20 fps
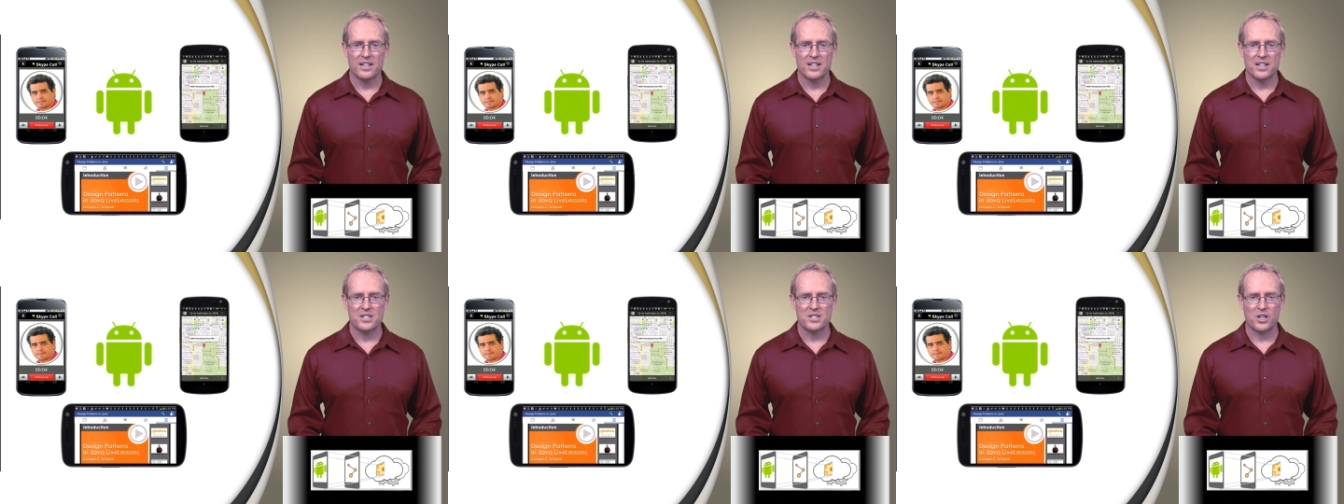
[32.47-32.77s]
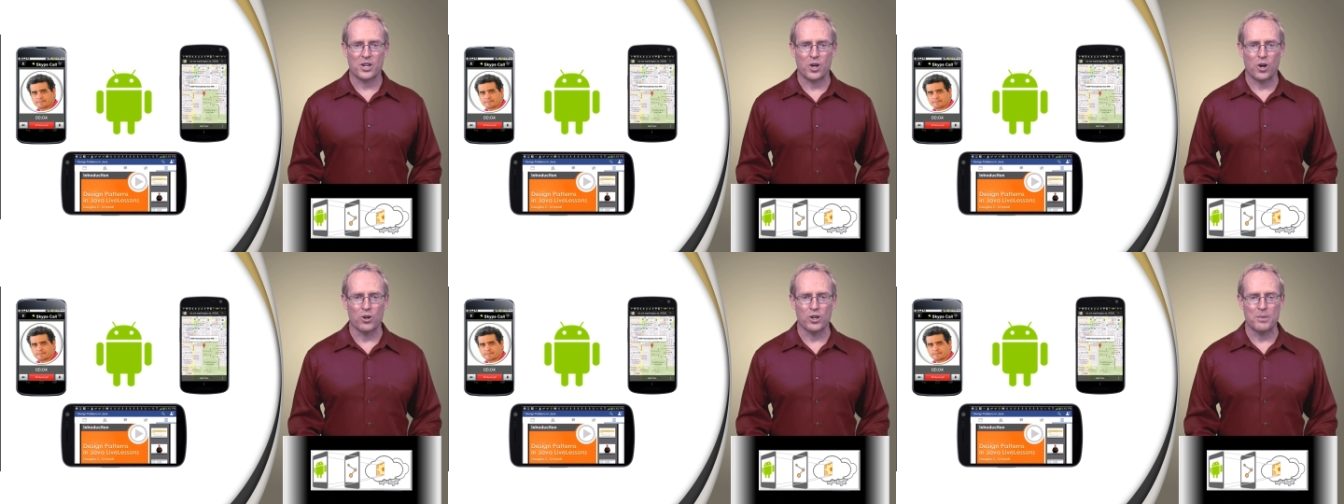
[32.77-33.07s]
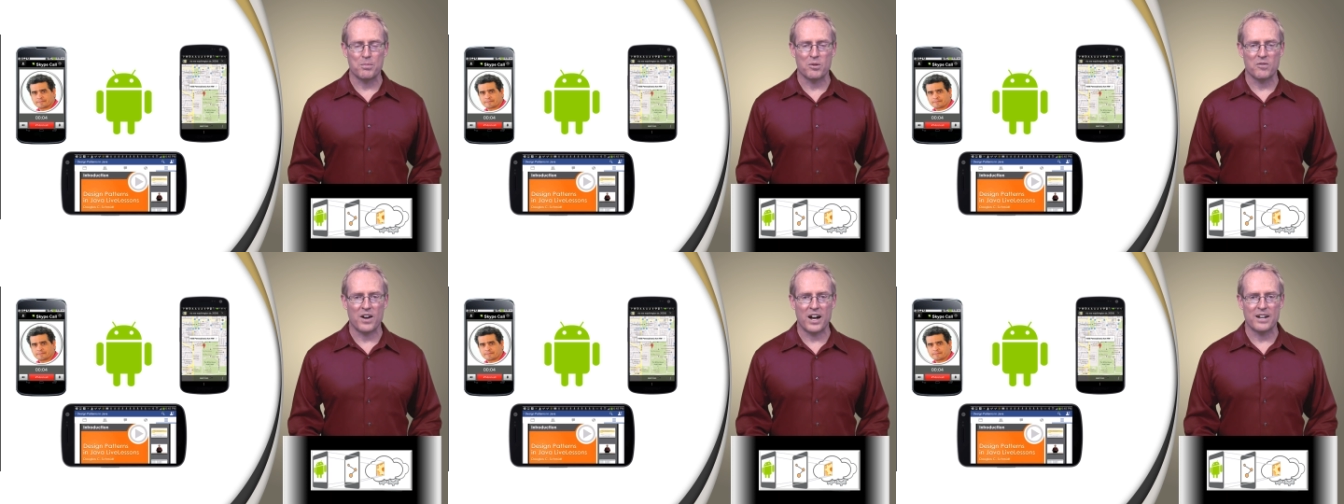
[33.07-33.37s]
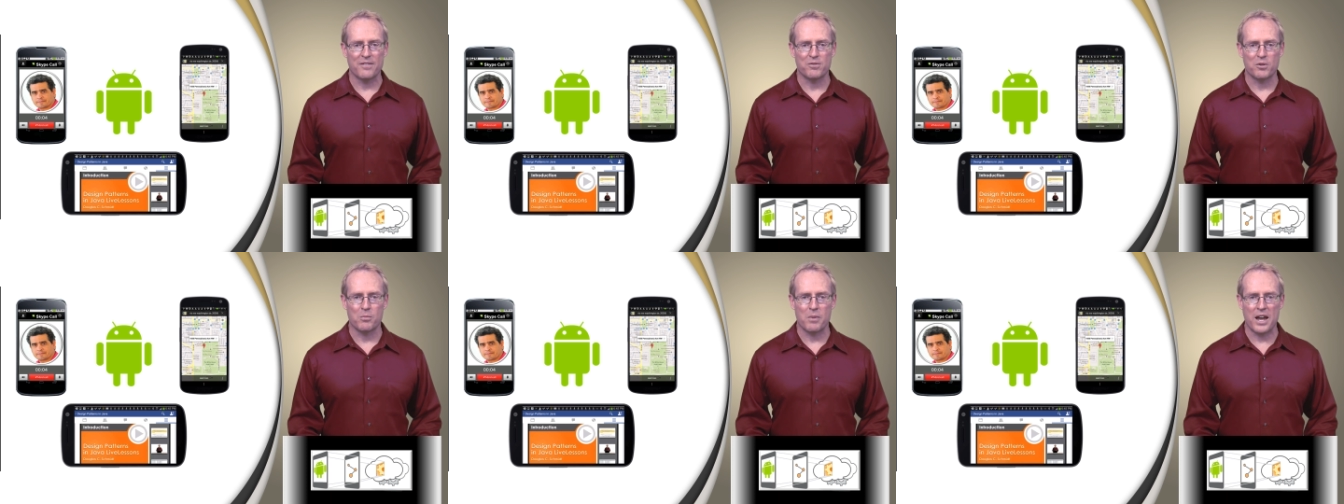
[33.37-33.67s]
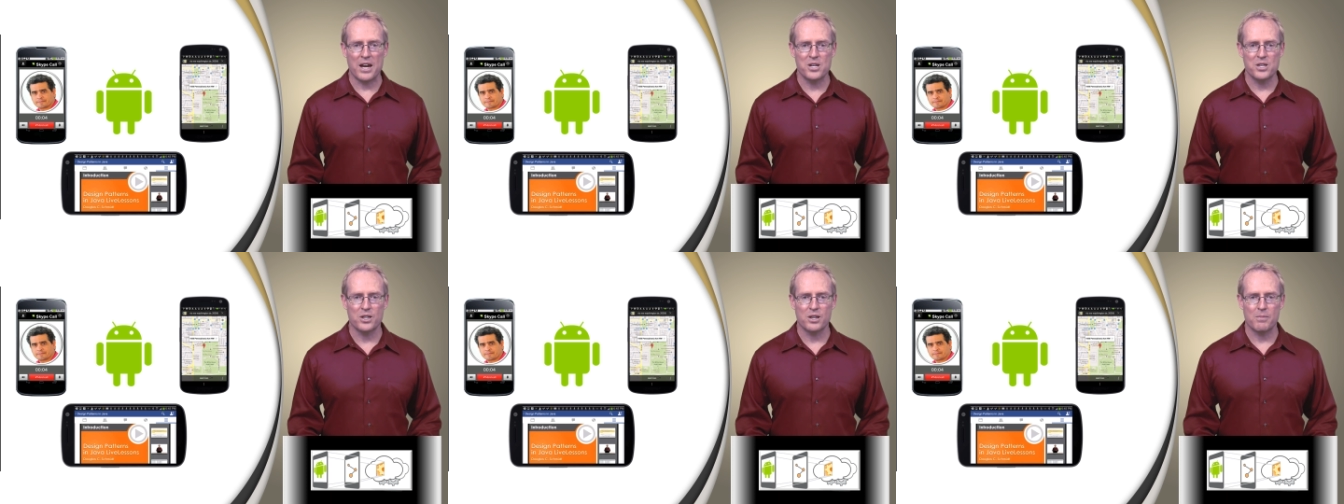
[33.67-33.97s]
securely provide
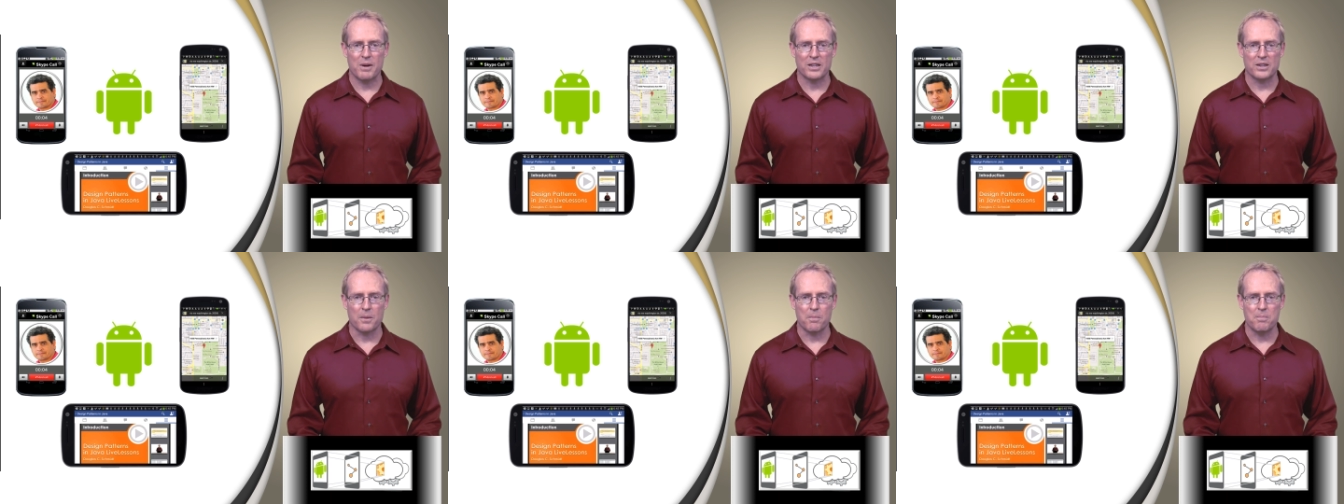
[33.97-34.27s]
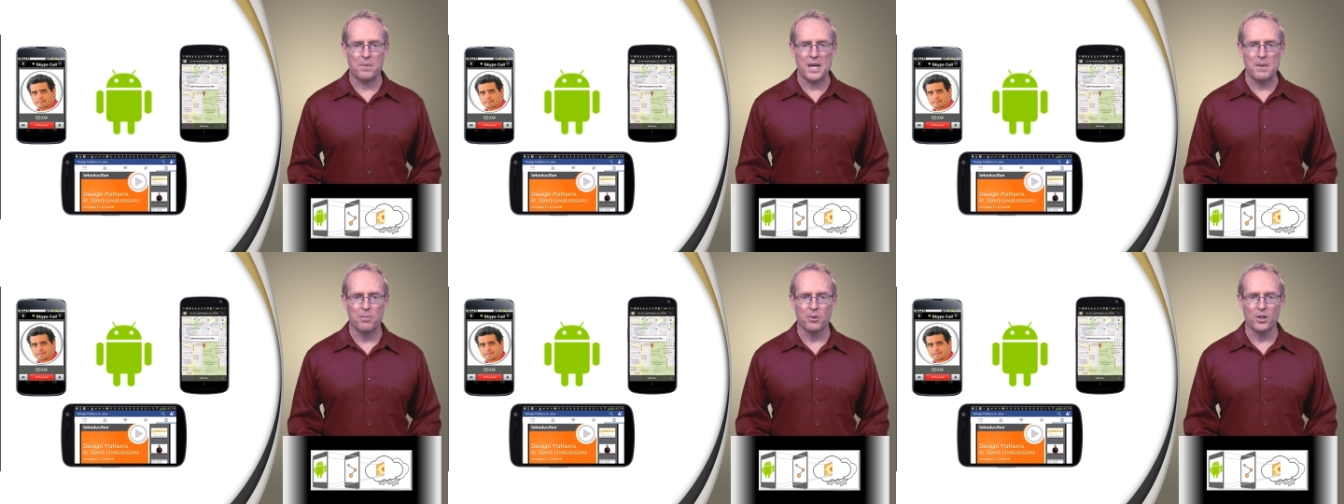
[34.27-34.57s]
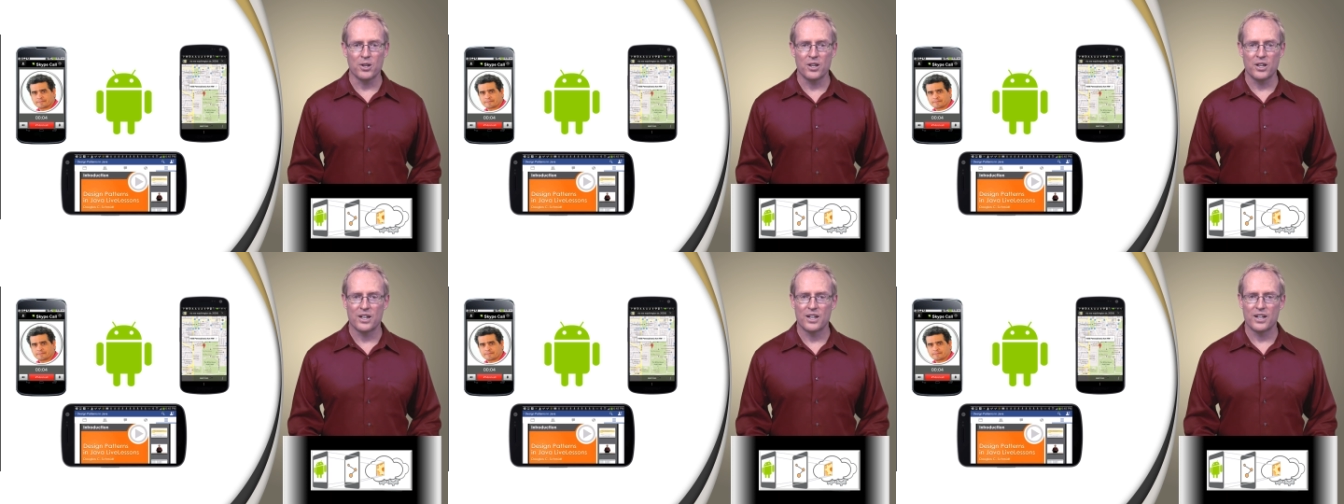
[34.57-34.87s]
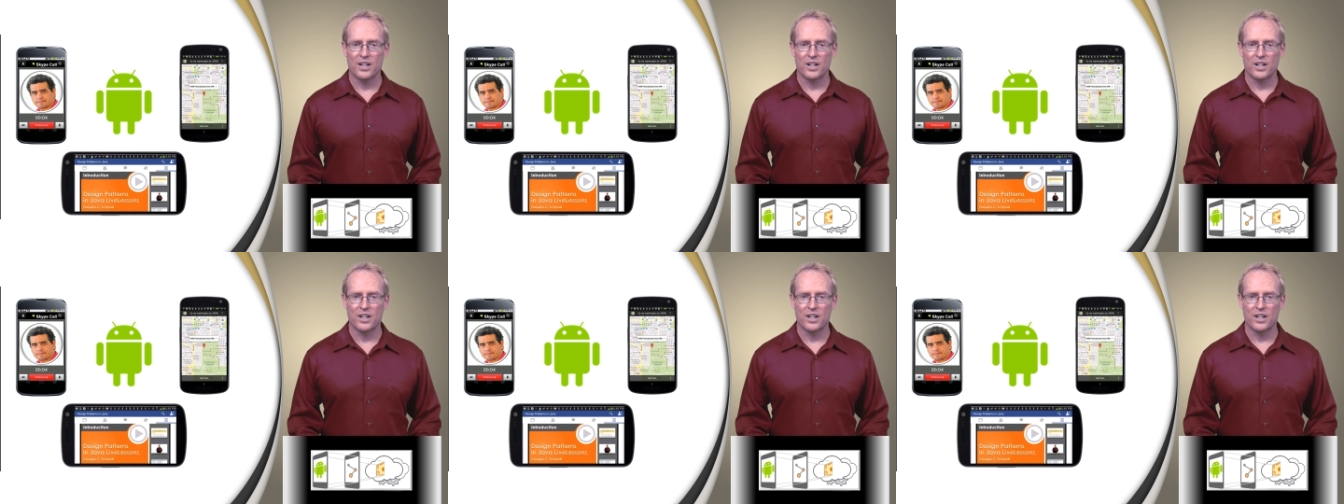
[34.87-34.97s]
information about the people,